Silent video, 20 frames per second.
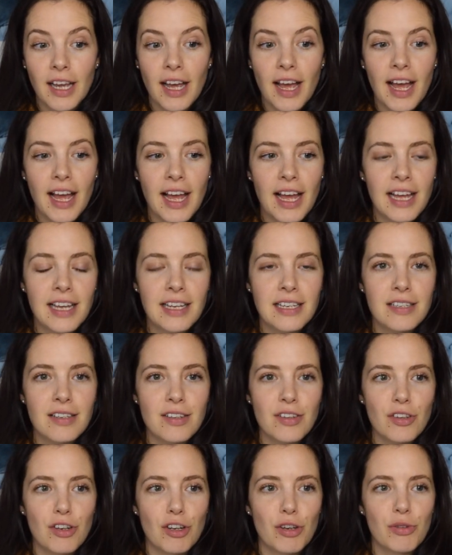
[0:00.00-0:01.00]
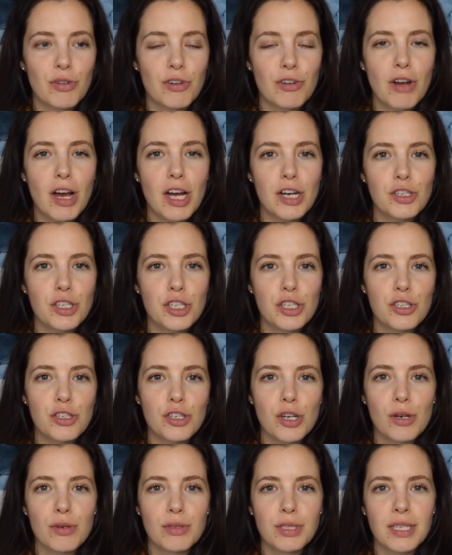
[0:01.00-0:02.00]
And, you know, they're not just
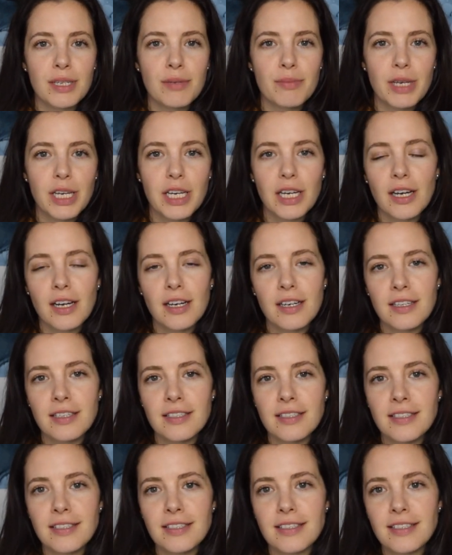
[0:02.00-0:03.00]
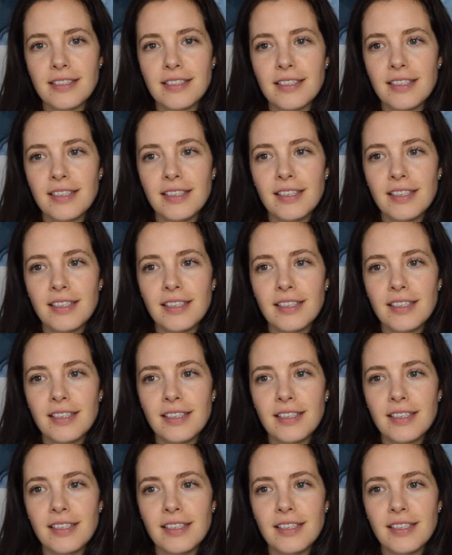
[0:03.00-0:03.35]
chosen because